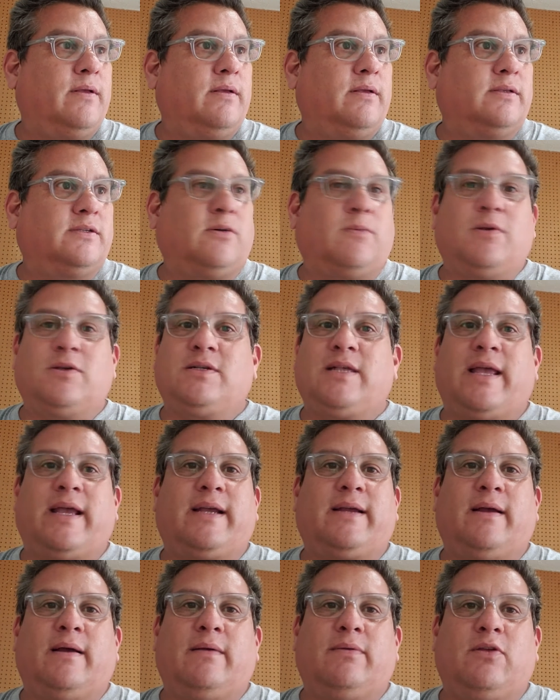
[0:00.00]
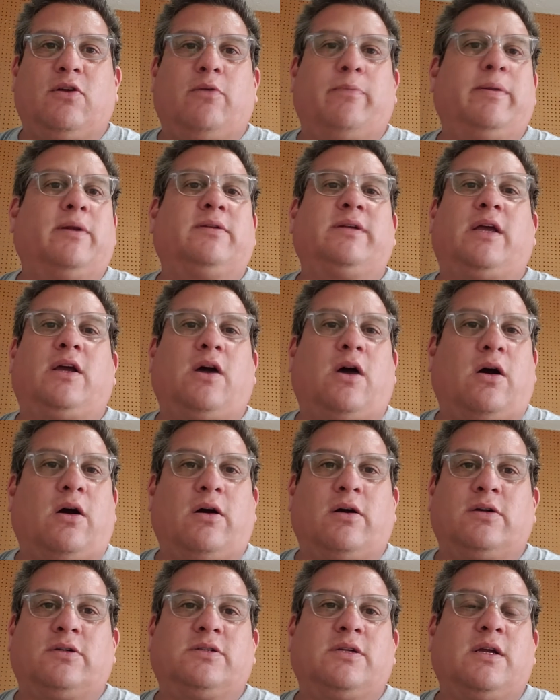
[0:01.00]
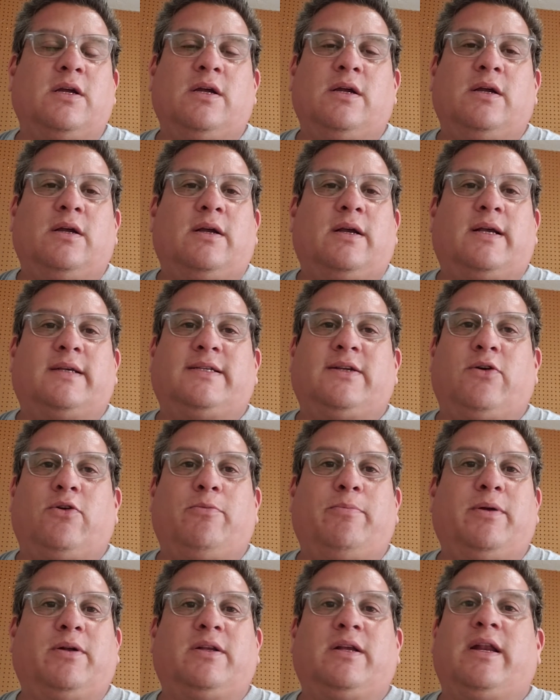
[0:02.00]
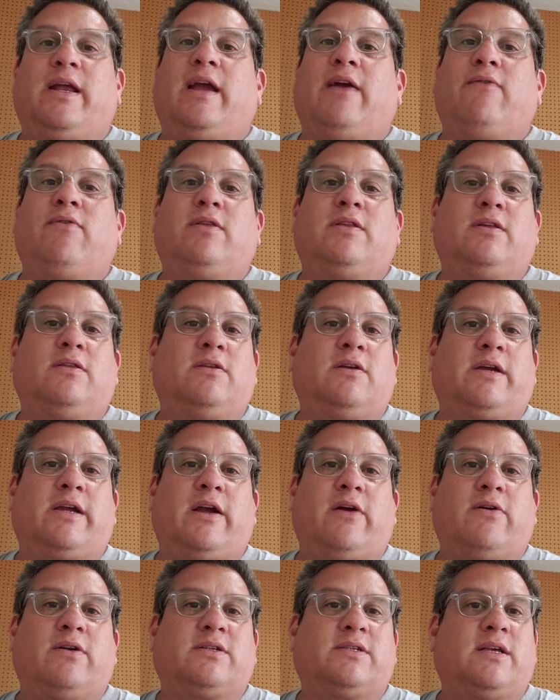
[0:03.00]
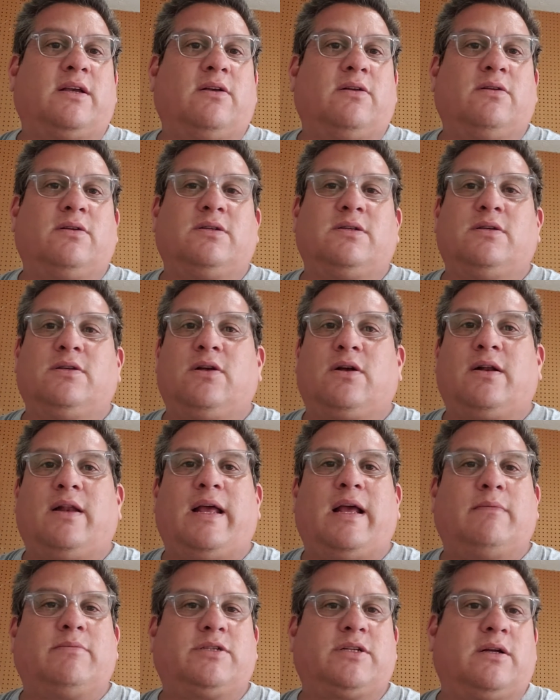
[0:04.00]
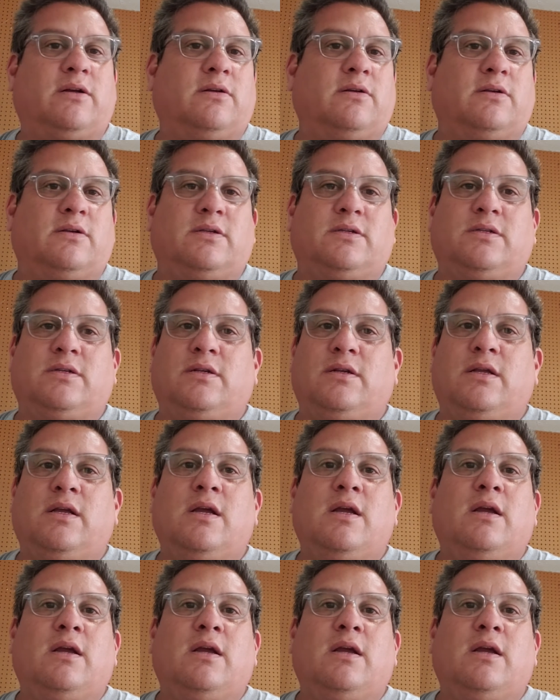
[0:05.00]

It's almost like they're building cars, because they were building everything, their carousels and their clamshells and